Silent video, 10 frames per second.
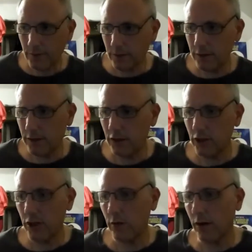And the
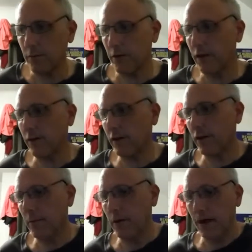show I'm talking
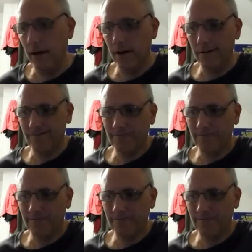about